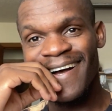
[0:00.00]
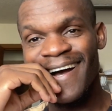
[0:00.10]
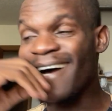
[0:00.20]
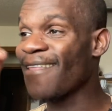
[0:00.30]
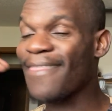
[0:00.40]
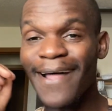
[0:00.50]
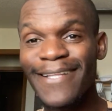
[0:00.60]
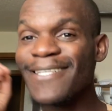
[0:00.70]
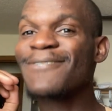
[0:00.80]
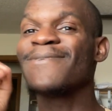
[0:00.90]
I thought
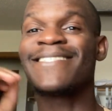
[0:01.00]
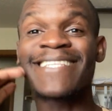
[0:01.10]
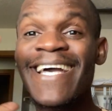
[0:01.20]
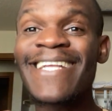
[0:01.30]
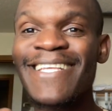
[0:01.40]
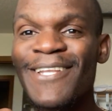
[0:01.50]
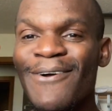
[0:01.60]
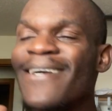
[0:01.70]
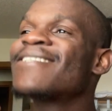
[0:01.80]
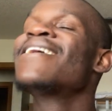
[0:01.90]
this was it,
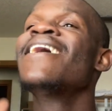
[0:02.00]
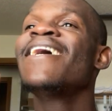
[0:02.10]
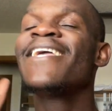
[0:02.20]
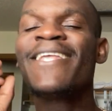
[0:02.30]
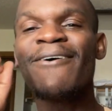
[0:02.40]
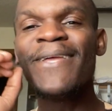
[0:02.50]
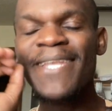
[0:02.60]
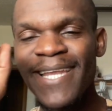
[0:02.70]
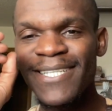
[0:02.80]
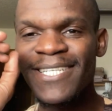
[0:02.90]
because, it
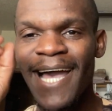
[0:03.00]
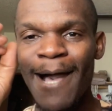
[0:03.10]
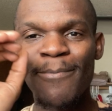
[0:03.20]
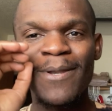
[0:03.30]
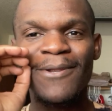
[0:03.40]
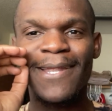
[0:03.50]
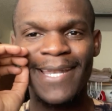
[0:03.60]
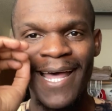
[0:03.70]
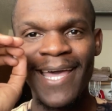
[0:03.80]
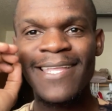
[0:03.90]
needed to happen on a
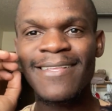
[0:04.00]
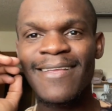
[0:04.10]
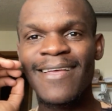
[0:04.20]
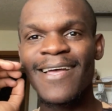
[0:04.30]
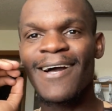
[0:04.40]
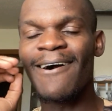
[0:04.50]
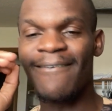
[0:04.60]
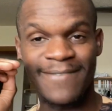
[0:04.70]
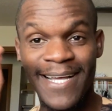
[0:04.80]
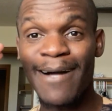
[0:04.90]
night
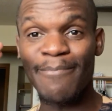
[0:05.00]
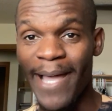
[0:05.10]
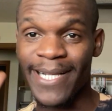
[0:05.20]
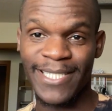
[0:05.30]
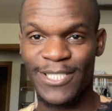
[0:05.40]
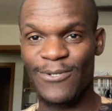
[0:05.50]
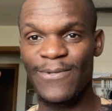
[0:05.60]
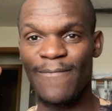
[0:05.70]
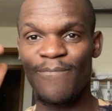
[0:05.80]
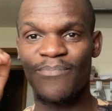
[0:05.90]
of that magnitude.
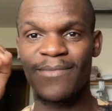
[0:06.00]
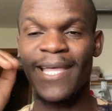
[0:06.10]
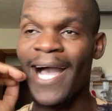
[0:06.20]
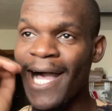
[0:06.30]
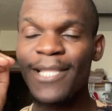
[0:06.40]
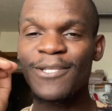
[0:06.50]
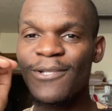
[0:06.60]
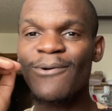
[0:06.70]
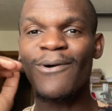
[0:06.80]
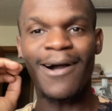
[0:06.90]
The
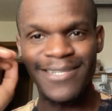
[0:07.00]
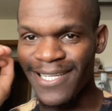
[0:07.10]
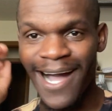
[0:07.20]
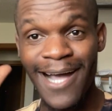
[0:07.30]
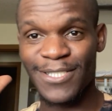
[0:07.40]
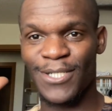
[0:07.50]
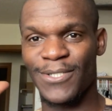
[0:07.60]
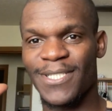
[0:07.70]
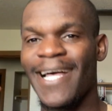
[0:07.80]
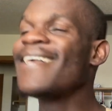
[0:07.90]

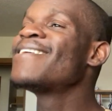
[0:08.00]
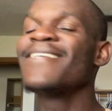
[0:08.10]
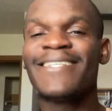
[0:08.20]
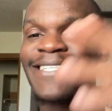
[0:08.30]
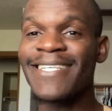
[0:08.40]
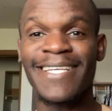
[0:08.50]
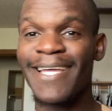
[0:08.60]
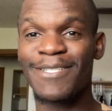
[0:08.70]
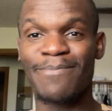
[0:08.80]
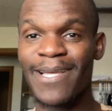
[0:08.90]
Oscars. It doesn't get
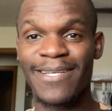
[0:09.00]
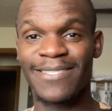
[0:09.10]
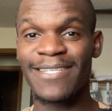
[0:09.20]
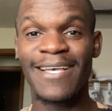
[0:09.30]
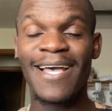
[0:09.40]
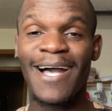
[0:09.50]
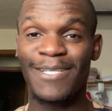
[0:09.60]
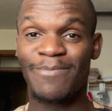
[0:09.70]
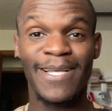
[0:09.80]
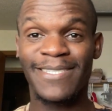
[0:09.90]
as big as
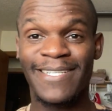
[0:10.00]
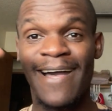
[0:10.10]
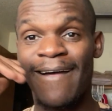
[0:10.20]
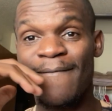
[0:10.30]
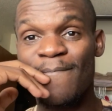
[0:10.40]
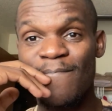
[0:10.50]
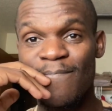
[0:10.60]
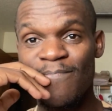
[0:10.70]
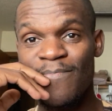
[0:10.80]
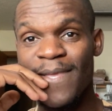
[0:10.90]
that
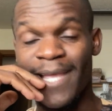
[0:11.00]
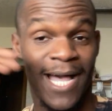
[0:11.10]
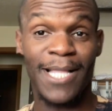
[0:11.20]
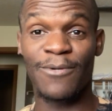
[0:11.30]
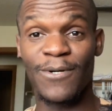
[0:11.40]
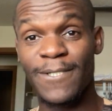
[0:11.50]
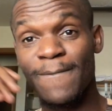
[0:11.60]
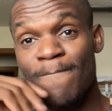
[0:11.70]
in Hollywood.